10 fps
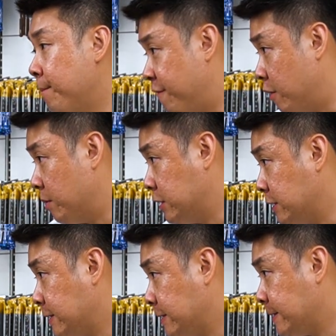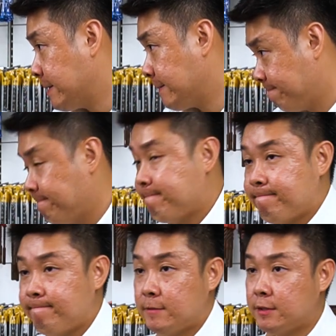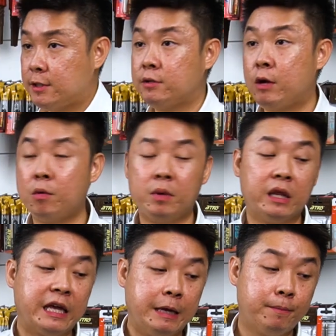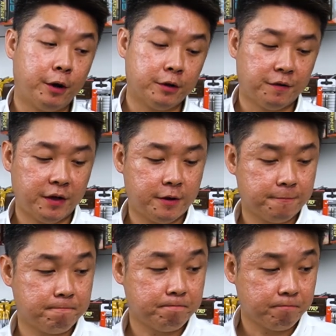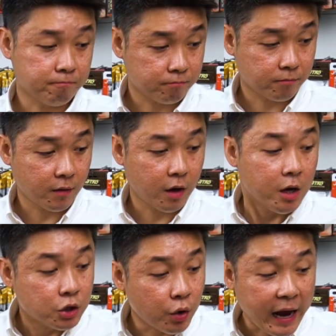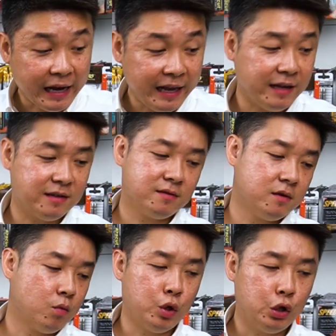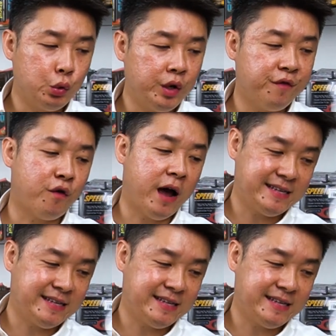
performance. So that will be the key point of it. So at Click, we do it for